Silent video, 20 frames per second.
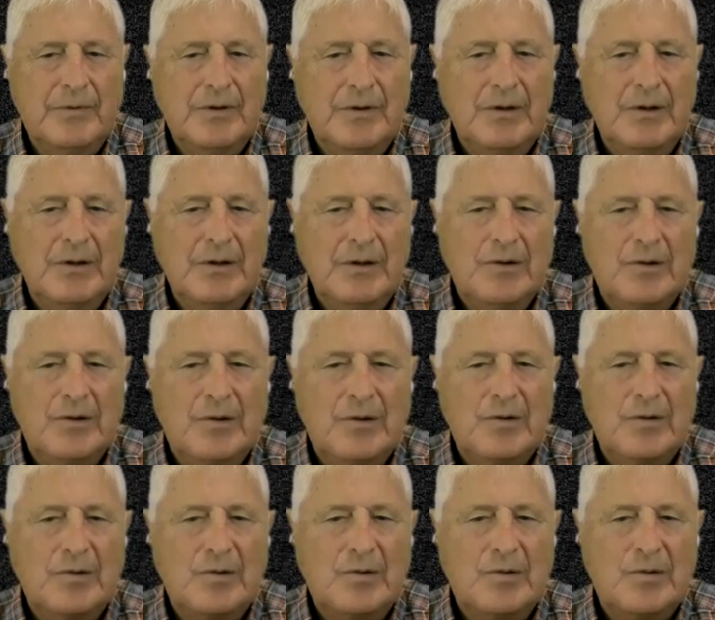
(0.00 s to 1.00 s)

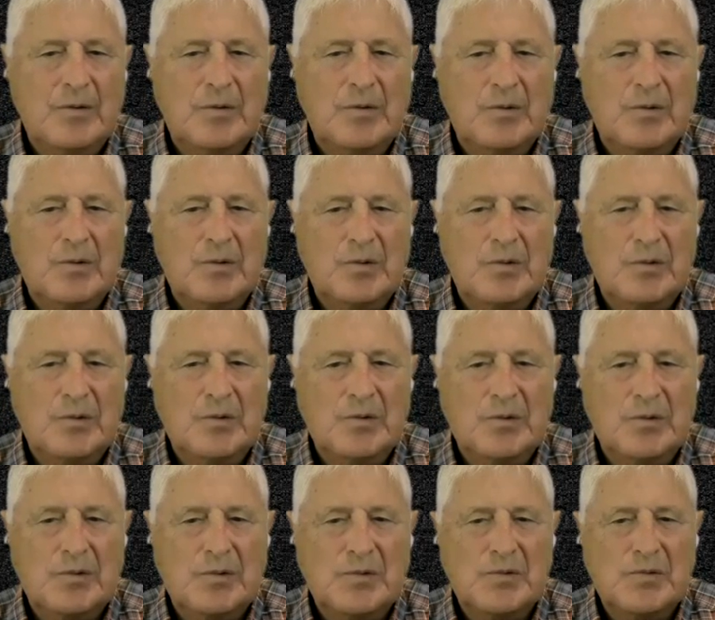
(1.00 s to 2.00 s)

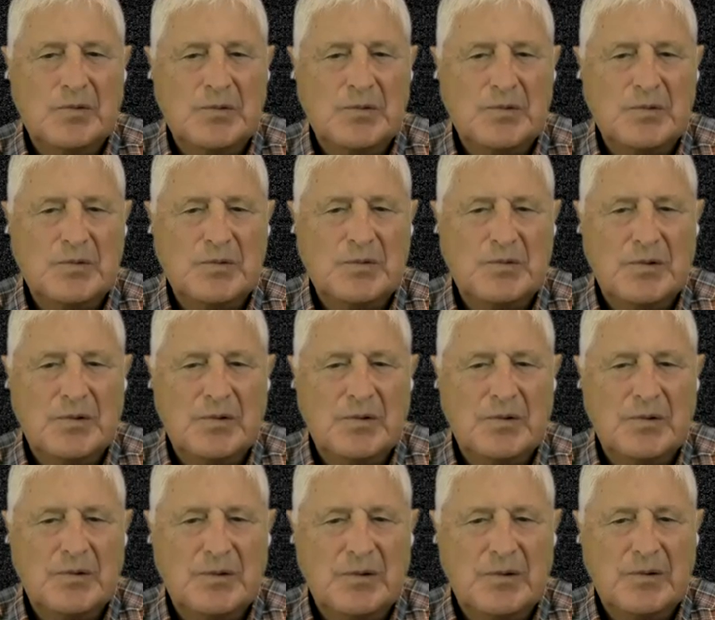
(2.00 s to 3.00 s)

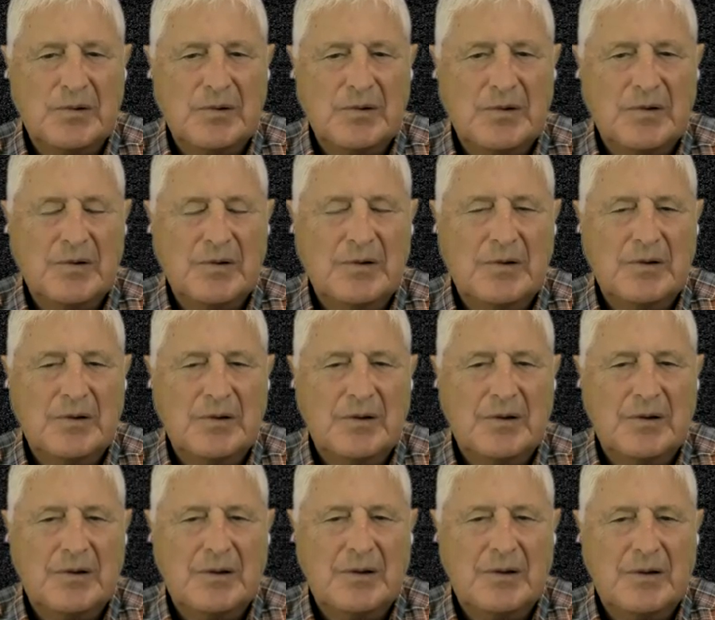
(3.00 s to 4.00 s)

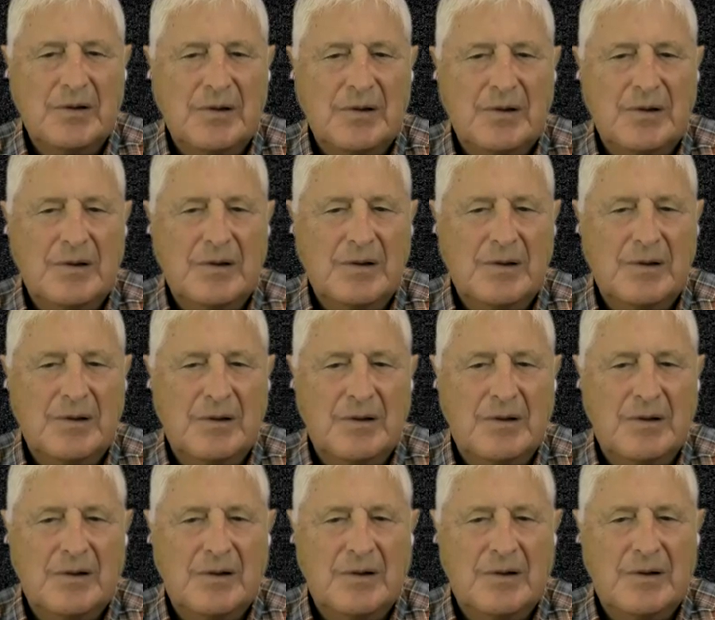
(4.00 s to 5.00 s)

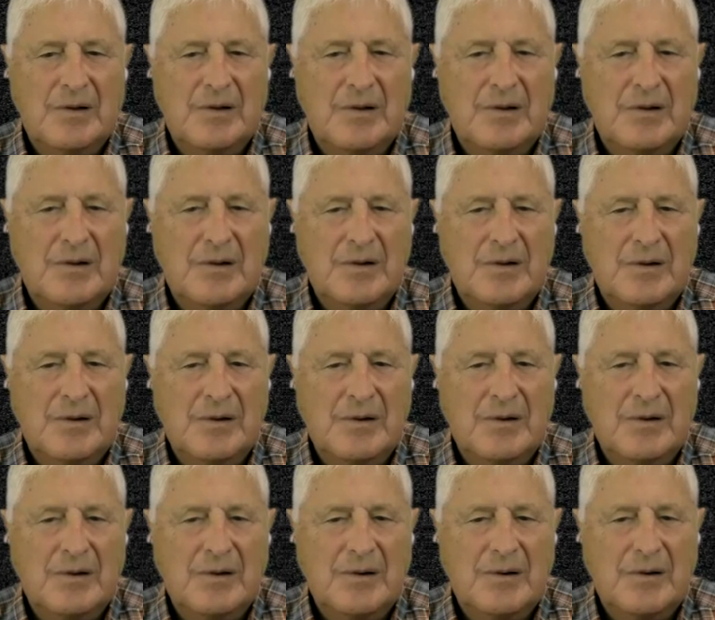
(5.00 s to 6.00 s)

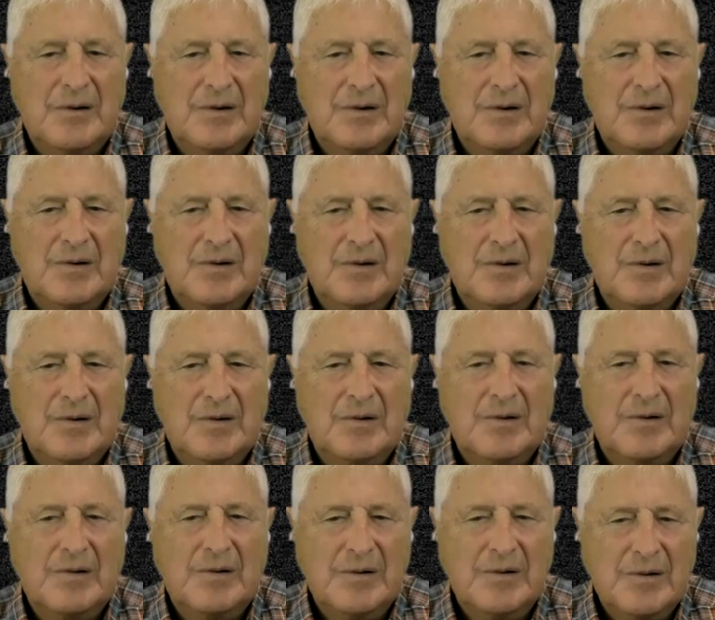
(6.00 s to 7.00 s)

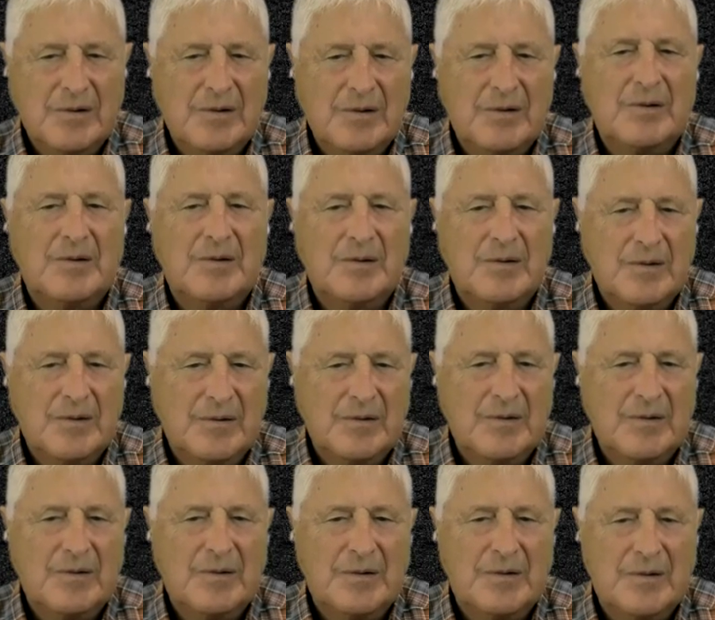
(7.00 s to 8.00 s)
(not speaking)